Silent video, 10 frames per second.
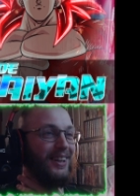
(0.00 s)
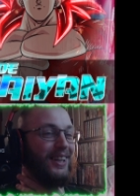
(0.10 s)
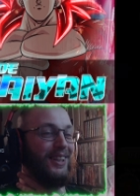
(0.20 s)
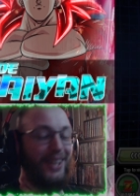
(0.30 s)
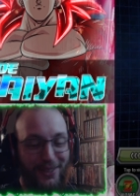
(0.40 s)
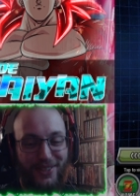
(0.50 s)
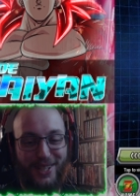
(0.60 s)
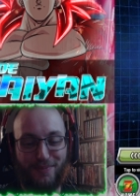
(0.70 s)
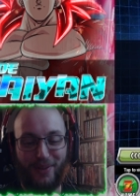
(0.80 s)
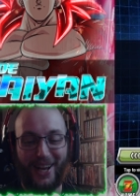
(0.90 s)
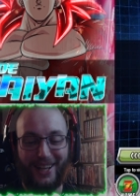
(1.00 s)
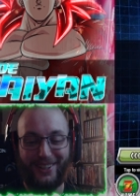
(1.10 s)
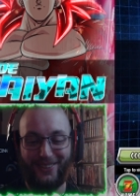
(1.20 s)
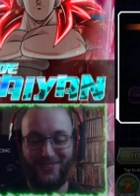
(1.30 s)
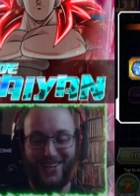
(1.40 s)
I love this
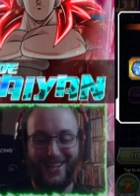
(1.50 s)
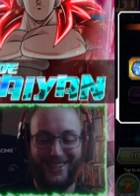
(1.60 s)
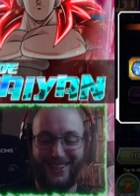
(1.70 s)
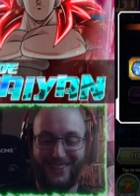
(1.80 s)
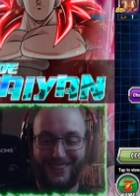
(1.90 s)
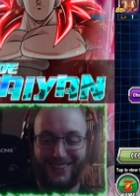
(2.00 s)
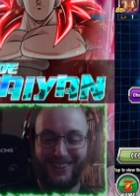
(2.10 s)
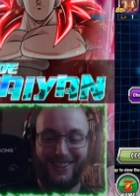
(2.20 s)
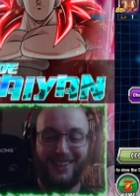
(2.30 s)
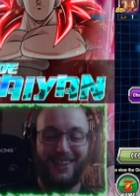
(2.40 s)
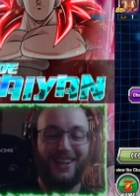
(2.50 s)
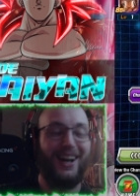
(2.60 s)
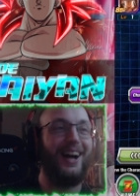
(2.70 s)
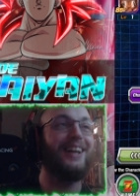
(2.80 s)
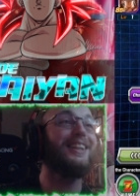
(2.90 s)
banner, man.
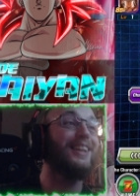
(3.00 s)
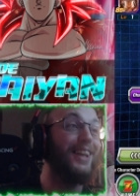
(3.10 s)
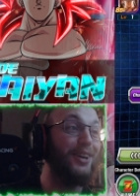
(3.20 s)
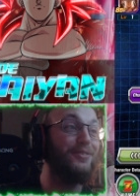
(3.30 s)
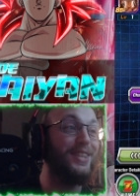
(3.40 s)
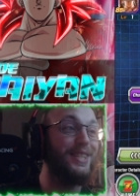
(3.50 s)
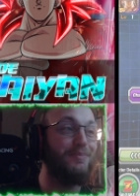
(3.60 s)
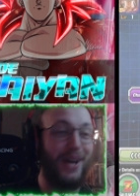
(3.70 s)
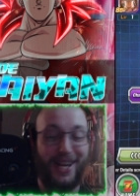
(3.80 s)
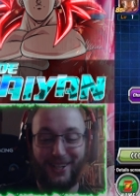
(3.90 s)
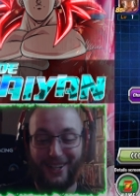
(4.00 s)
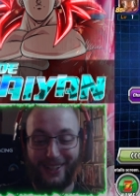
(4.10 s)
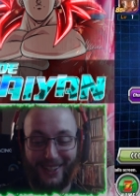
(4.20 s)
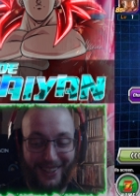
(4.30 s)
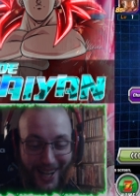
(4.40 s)
I love this banner.
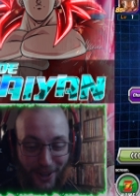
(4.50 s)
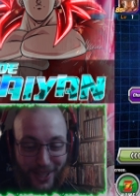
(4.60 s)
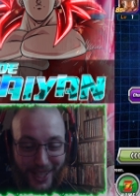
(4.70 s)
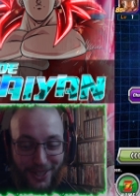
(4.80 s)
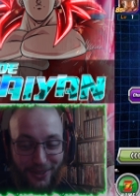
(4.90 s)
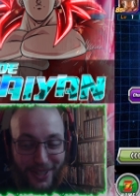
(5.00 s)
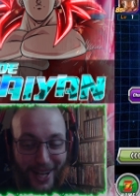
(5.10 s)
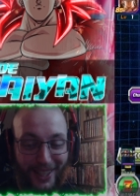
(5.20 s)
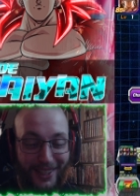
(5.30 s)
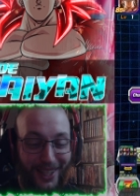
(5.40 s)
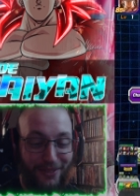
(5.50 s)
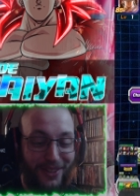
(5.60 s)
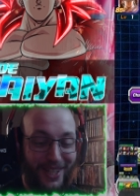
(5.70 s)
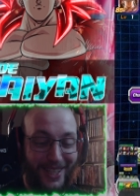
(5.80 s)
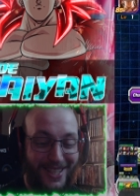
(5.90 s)
How can you not love
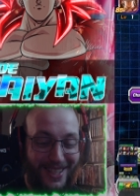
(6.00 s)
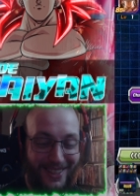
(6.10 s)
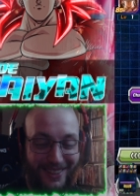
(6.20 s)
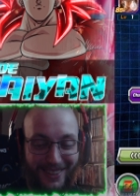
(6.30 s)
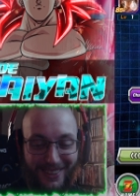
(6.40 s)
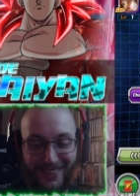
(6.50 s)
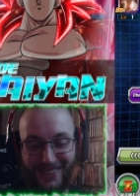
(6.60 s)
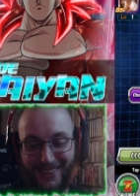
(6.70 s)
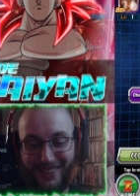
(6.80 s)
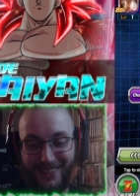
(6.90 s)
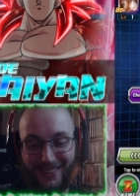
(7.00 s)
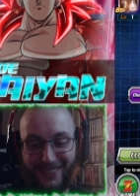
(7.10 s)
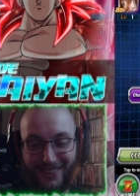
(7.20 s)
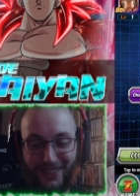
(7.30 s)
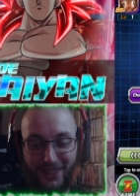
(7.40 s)
this?
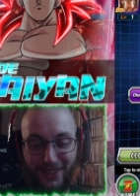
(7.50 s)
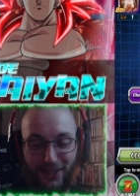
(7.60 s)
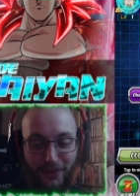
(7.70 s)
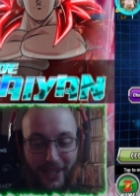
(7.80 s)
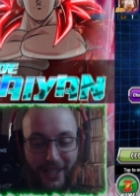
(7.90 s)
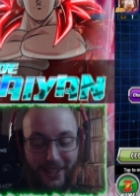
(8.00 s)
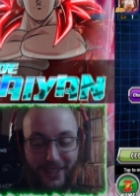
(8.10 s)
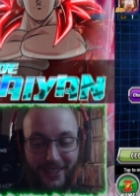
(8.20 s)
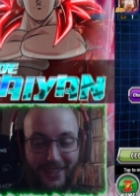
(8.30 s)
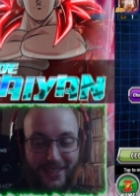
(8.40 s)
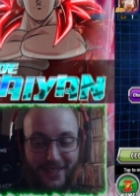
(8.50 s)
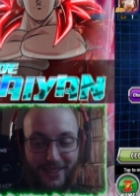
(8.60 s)
Oh my goodness.